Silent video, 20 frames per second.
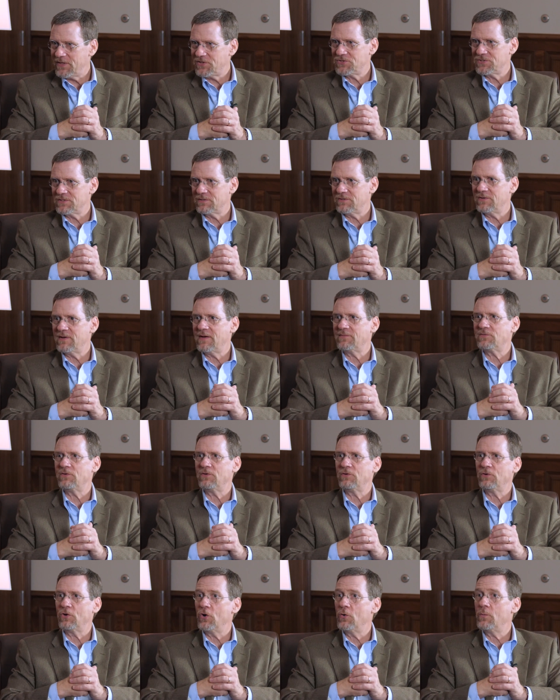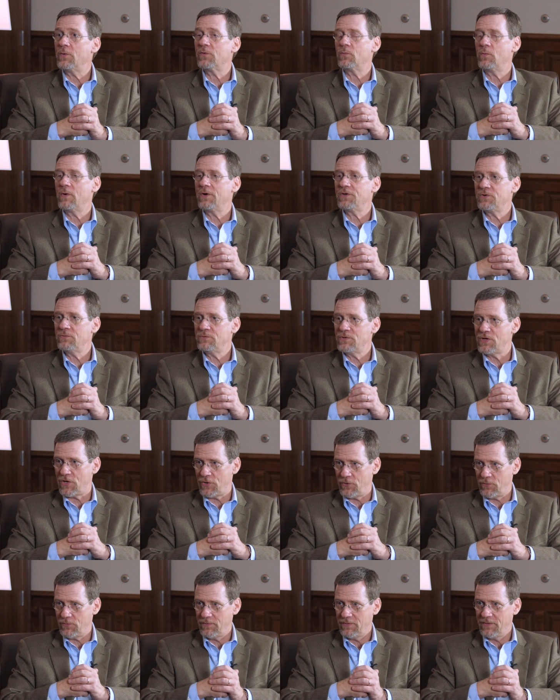picture. You have to go with what you
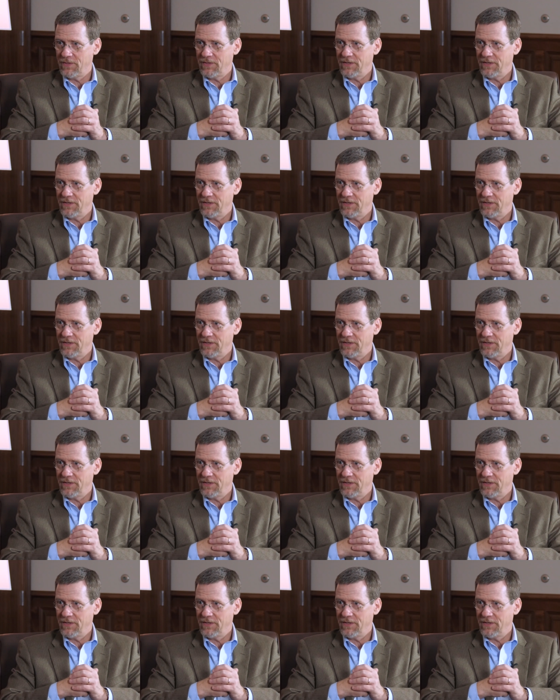know